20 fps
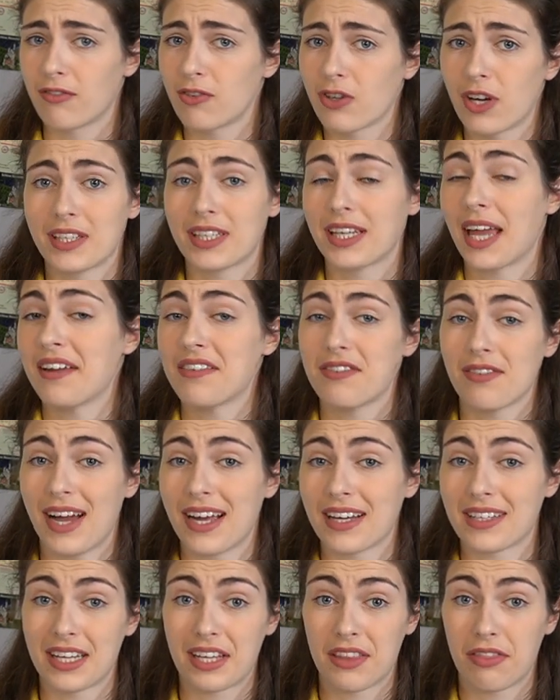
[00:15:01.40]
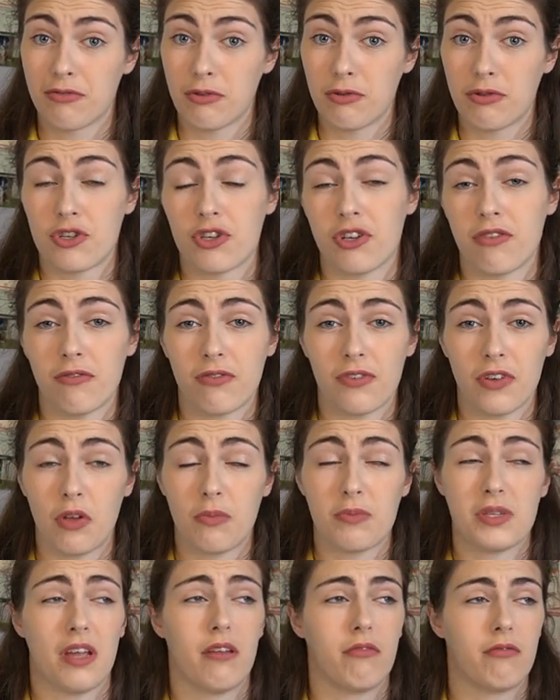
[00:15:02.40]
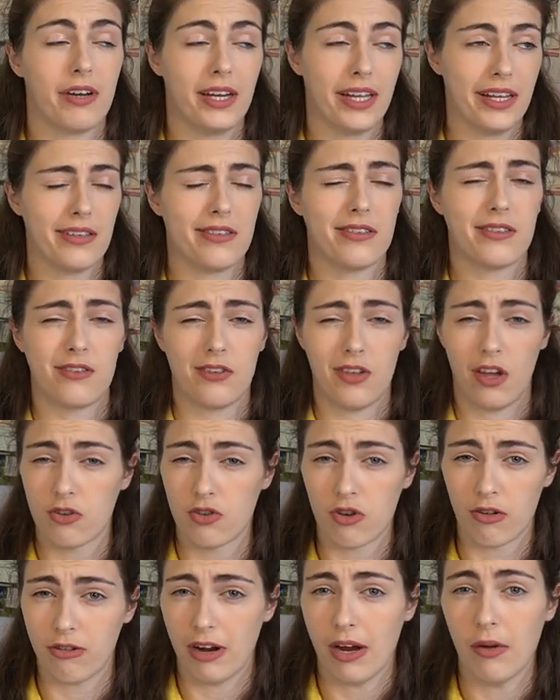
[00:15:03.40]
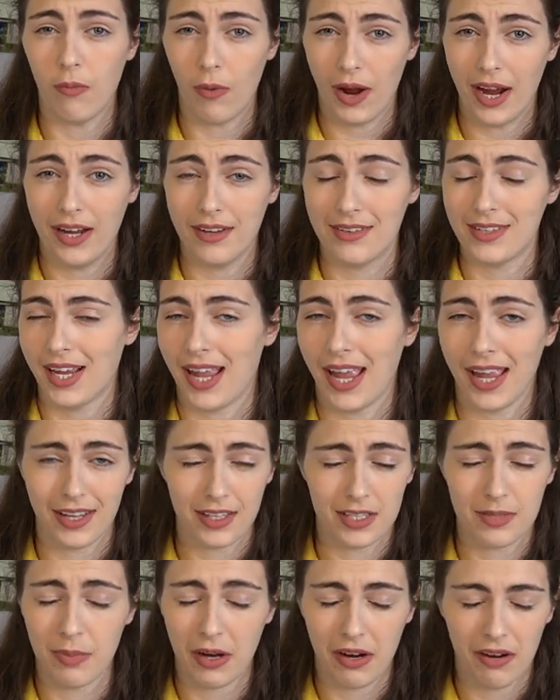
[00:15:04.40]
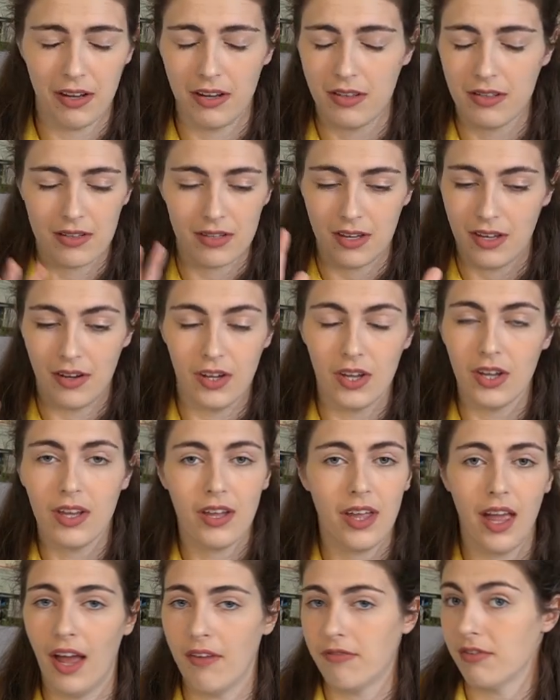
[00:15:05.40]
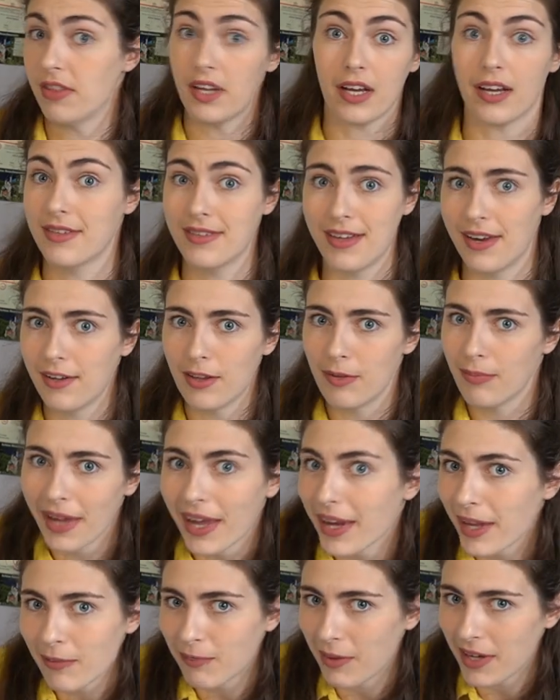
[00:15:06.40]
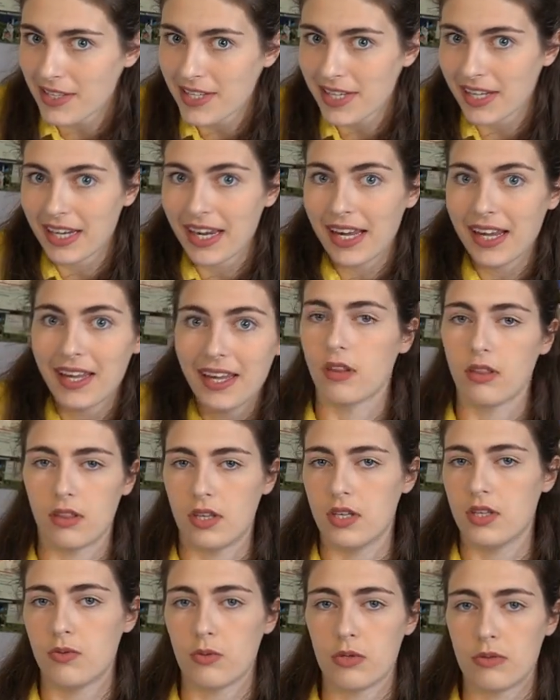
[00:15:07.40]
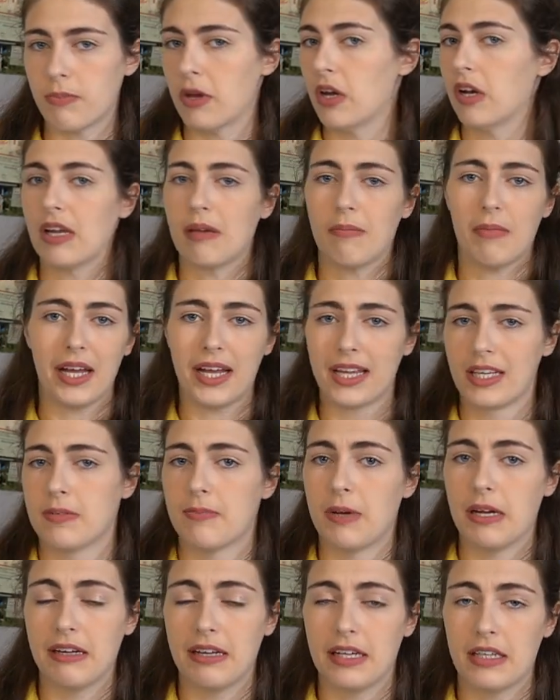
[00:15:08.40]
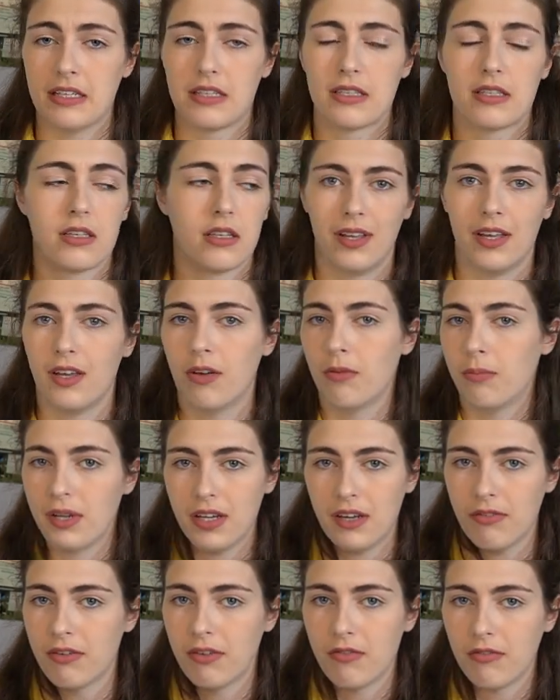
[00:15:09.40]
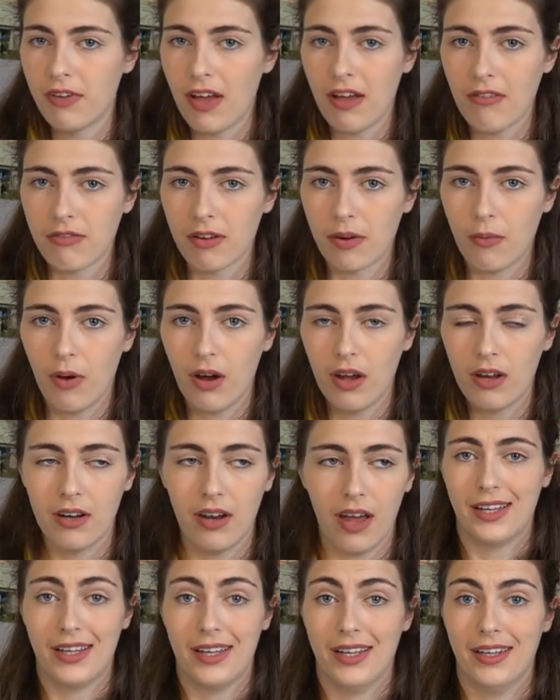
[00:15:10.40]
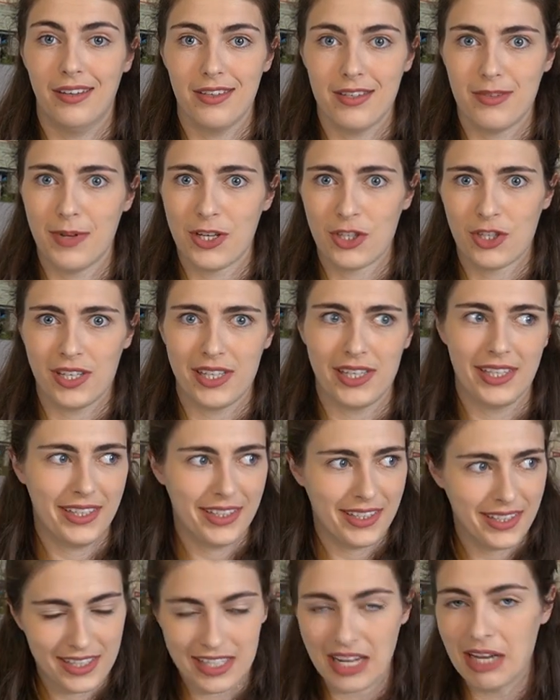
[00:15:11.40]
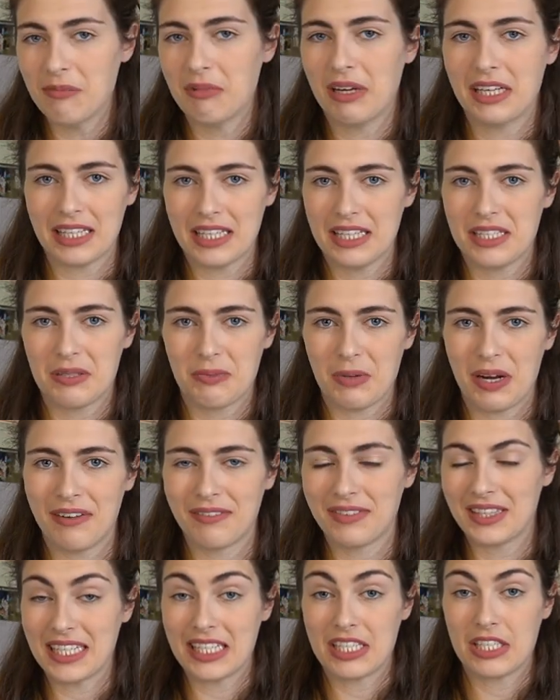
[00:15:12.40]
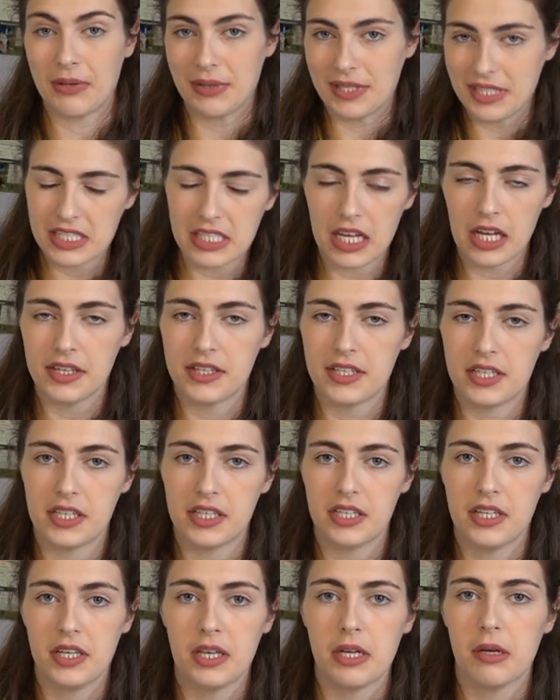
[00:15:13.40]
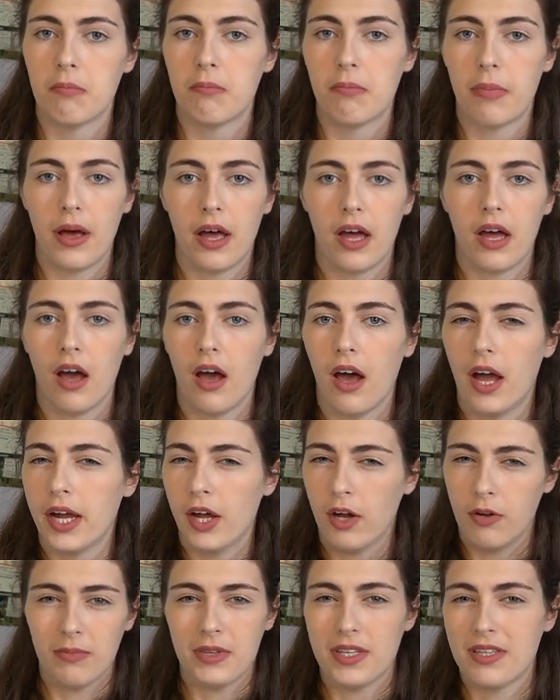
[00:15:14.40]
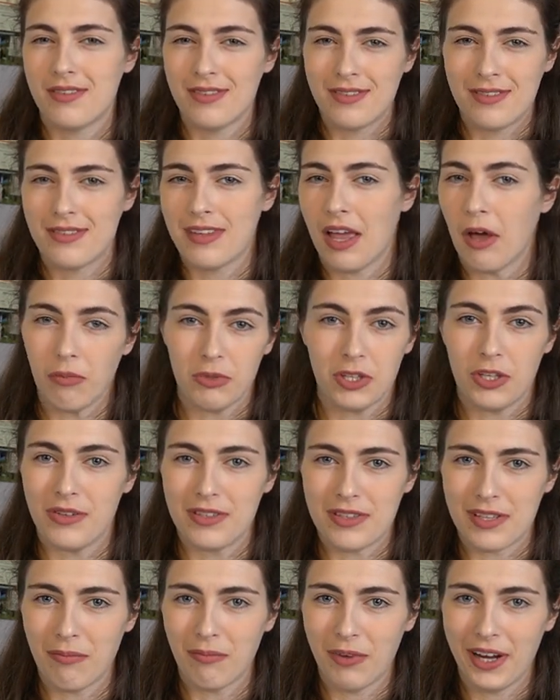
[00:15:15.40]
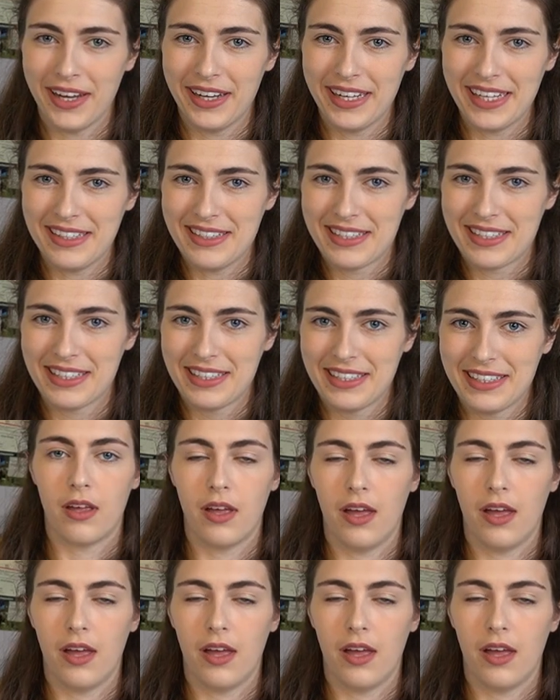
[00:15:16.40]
of trying to get into acting through student films. It really is such a great way to get experience and everything I said at the beginning, basically. This was purely my experience. It'll be different for everyone. And especially at a time like this where everything's so uncertain, but I hope this has helped you in some way at least.